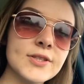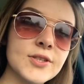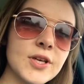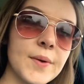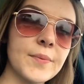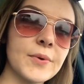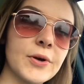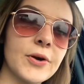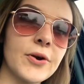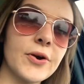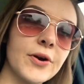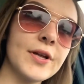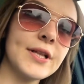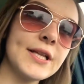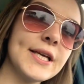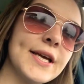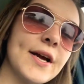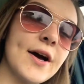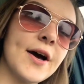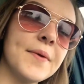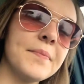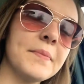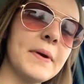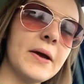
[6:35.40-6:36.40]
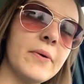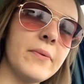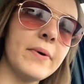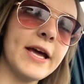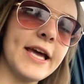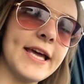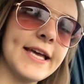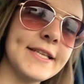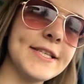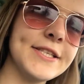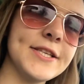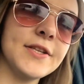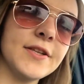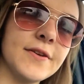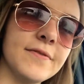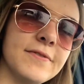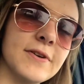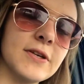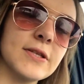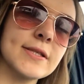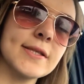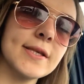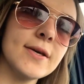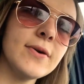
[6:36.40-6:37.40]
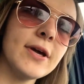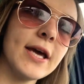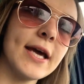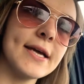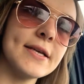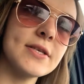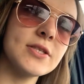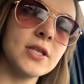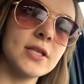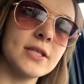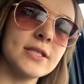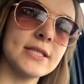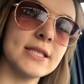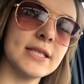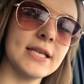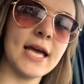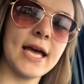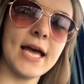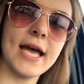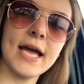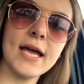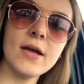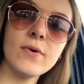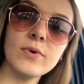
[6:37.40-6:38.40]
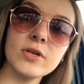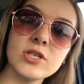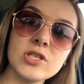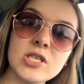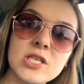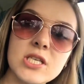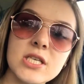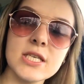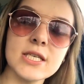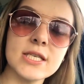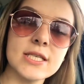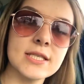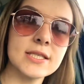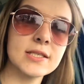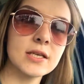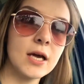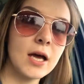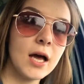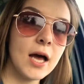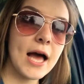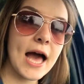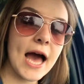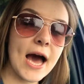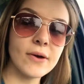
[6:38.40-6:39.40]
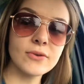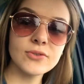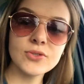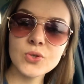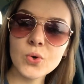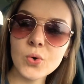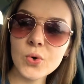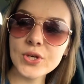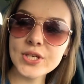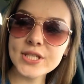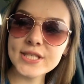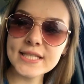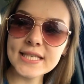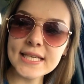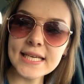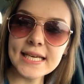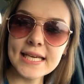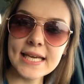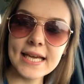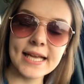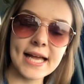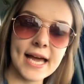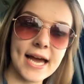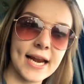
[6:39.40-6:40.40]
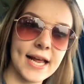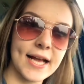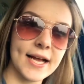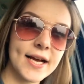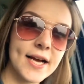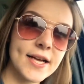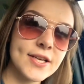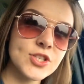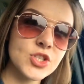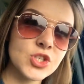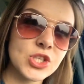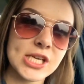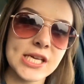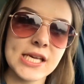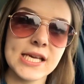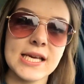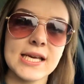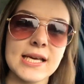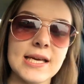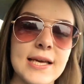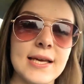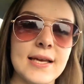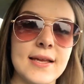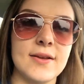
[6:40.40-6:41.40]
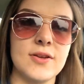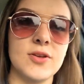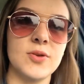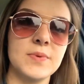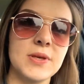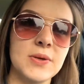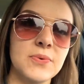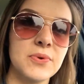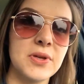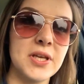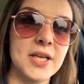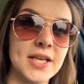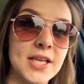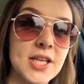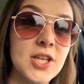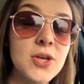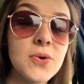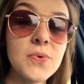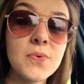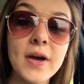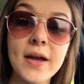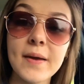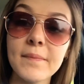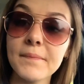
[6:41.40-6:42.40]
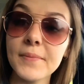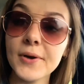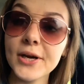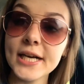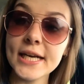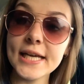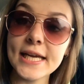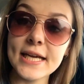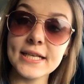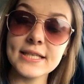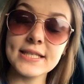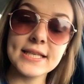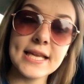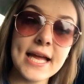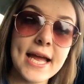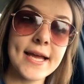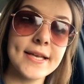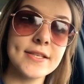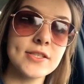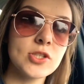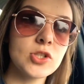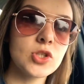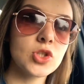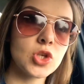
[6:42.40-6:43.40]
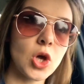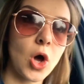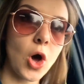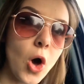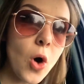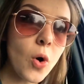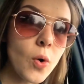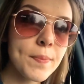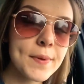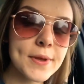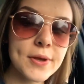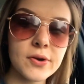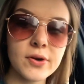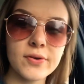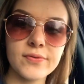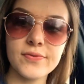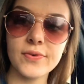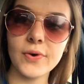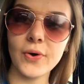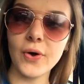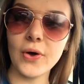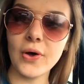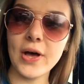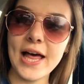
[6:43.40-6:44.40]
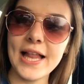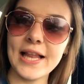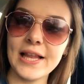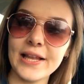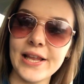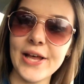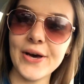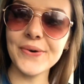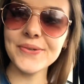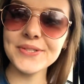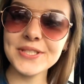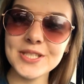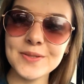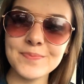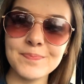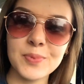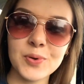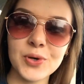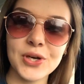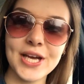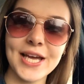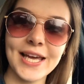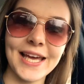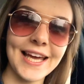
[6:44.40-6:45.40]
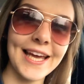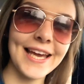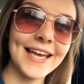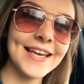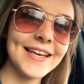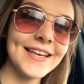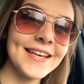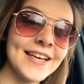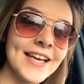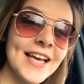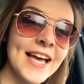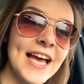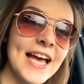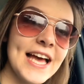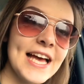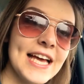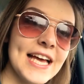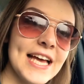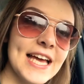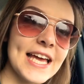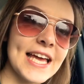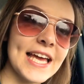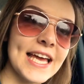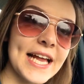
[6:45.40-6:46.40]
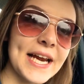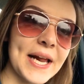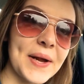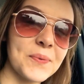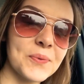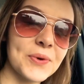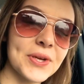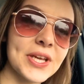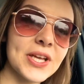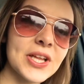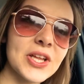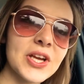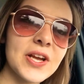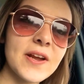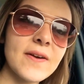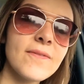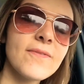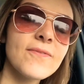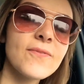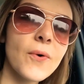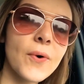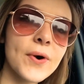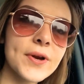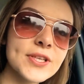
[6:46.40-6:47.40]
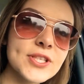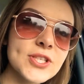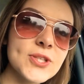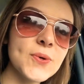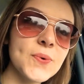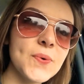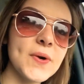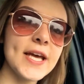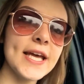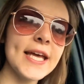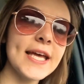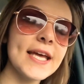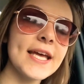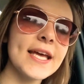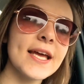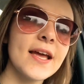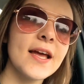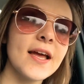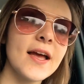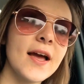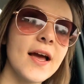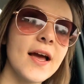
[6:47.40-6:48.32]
So I'm currently on my way to the first location today, which is outdoorsy and kind of country-y, and it'll be really cute and pretty, and today is so beautiful. Hello spring, and I'm really looking forward to it.